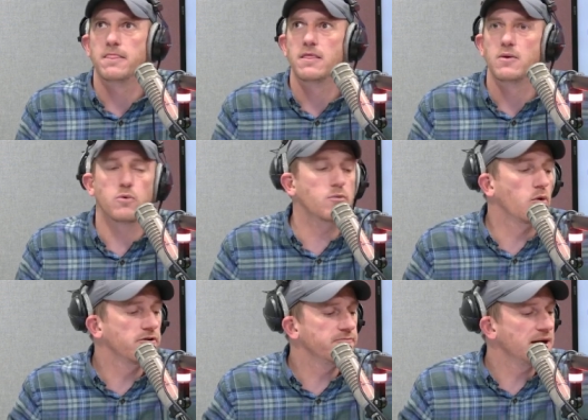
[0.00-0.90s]
One
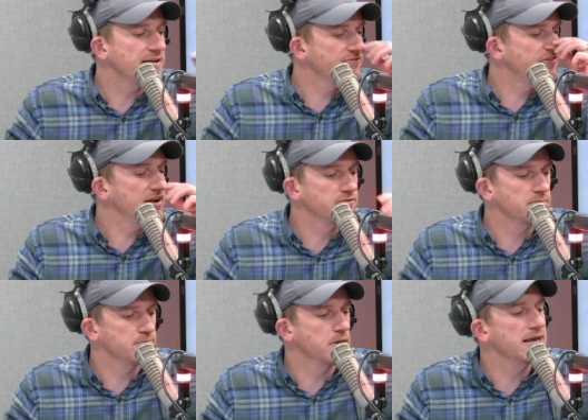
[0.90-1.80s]
one of my
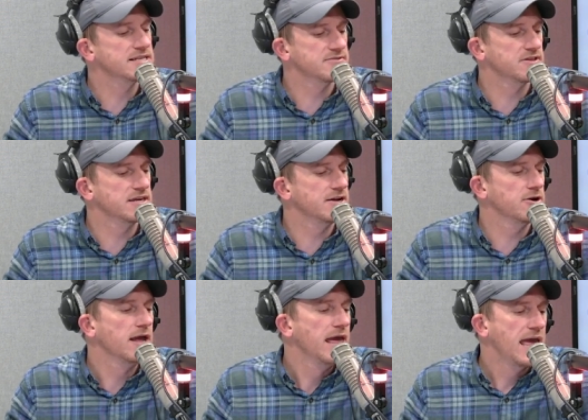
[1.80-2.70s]
favorite plays of the
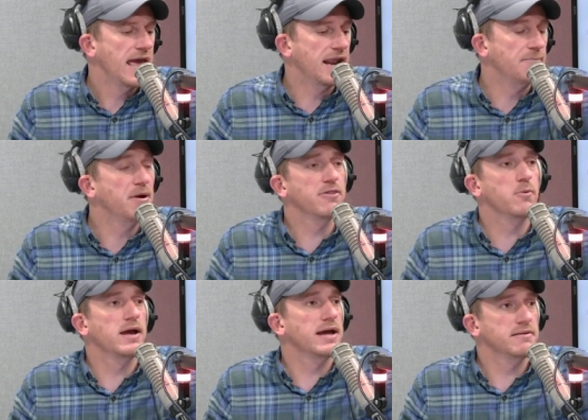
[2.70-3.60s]
year, and I, by the
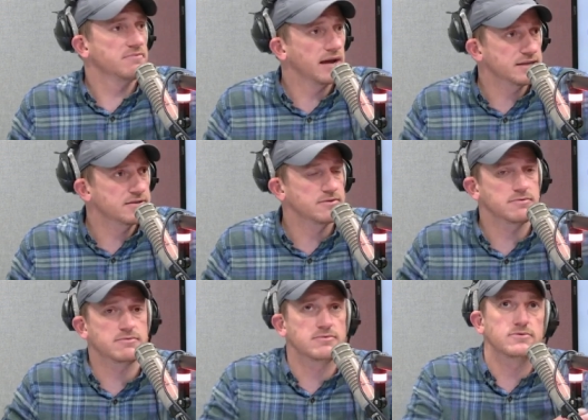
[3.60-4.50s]
way, I I
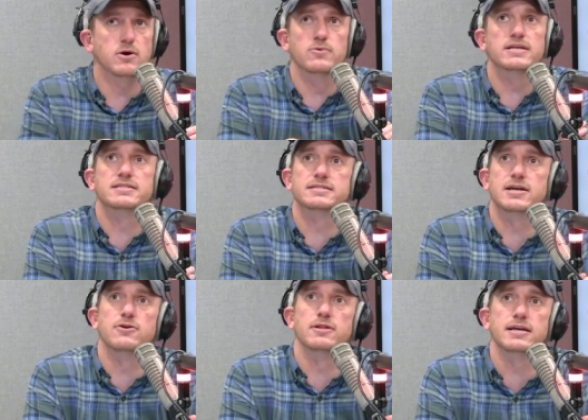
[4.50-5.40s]
don't
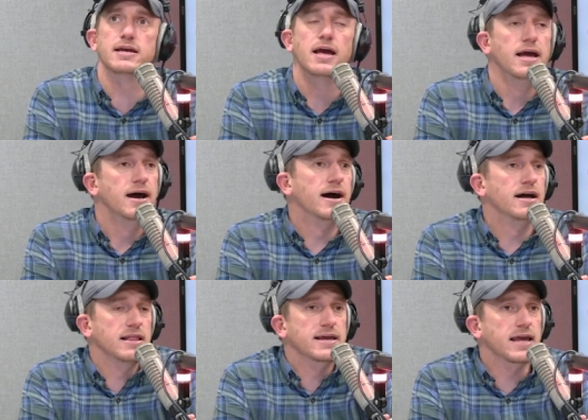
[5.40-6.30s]
necessarily uh,
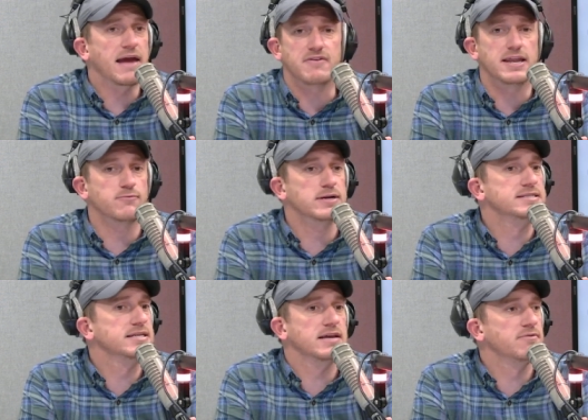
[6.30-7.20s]
like have any
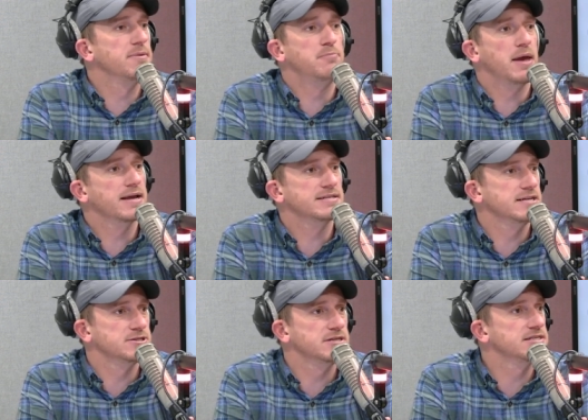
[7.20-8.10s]
reason to even be paying
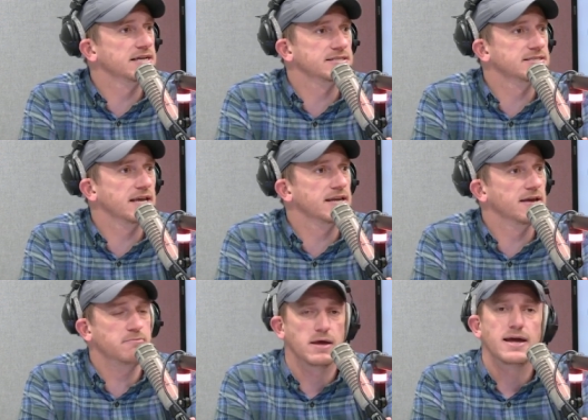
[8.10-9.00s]
attention to Texas
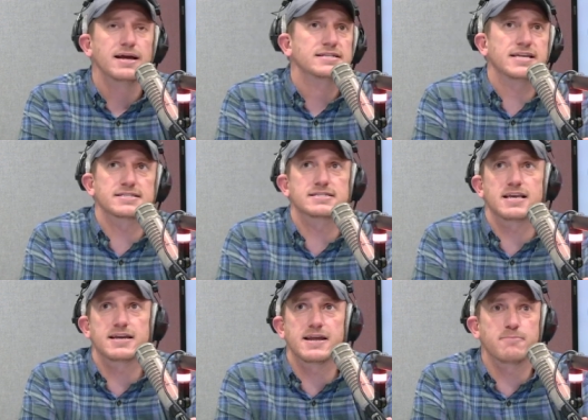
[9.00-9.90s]
A&M. Texas
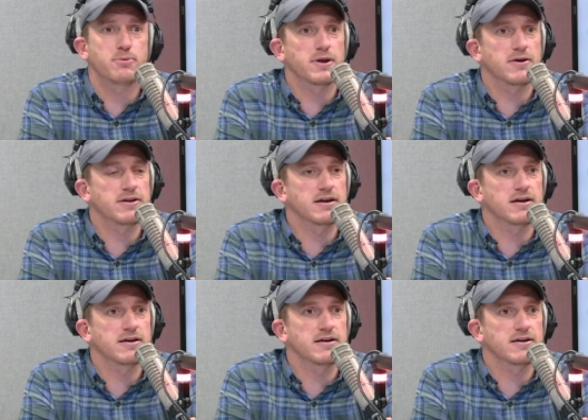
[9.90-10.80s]
A&M put out a,
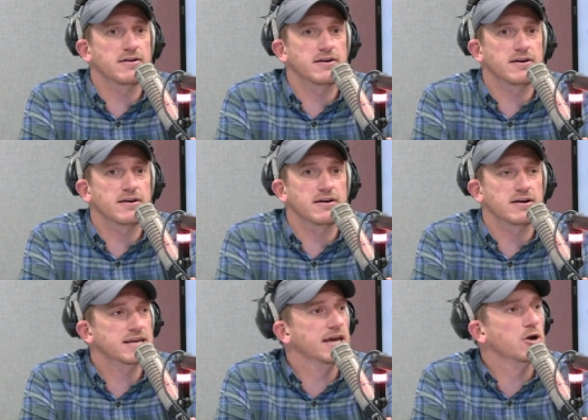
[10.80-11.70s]
a,
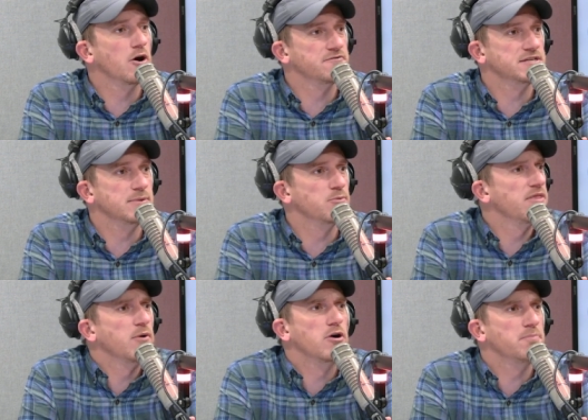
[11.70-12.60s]
uh, kickoff team when
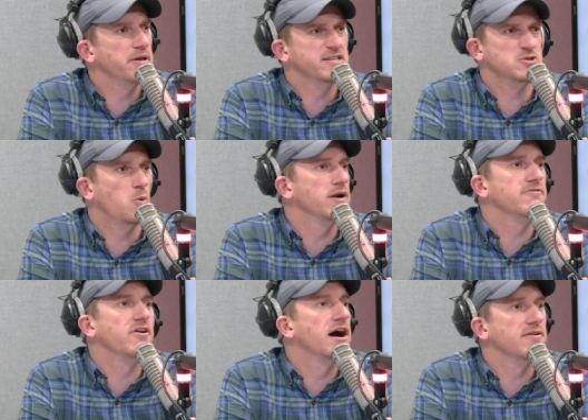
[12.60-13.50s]
they were up like
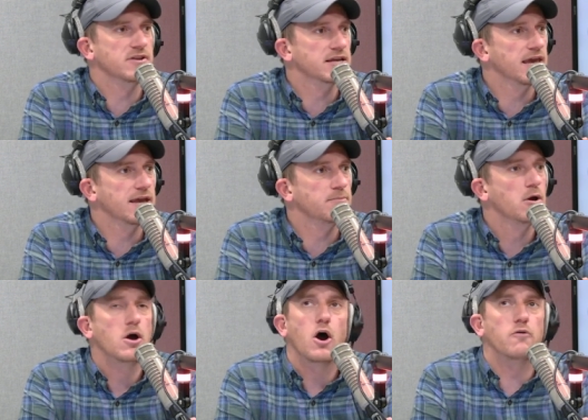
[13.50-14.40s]
25 in a game
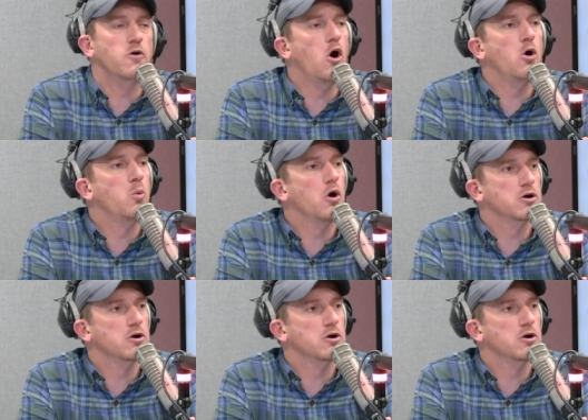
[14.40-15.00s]
of all walk